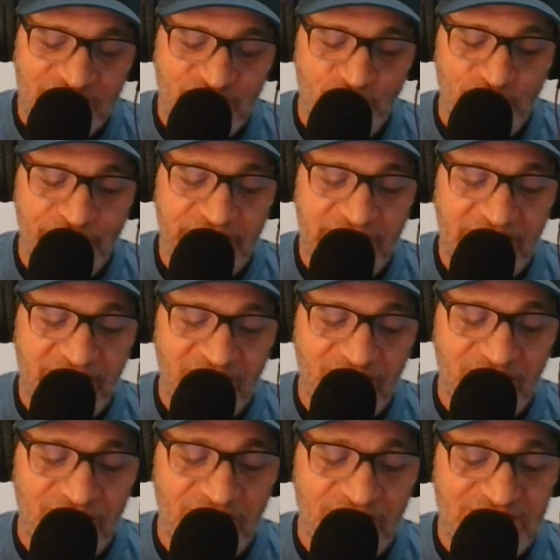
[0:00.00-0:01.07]
Dorothy
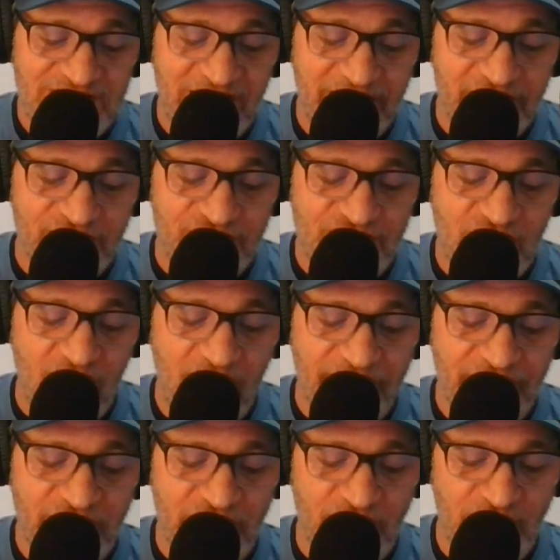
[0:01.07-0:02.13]
L. Sayers
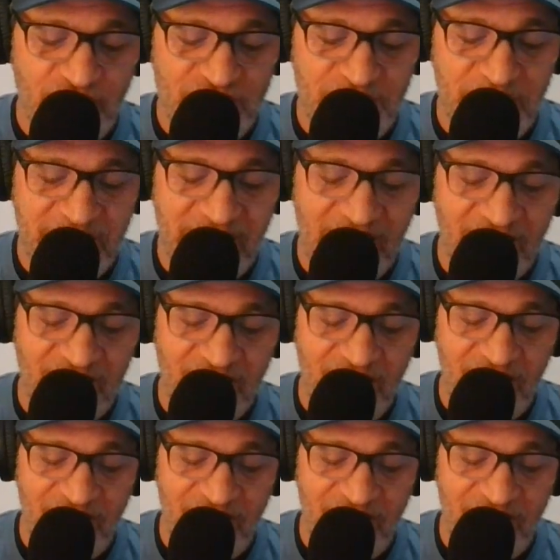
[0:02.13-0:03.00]
offered a gruesome account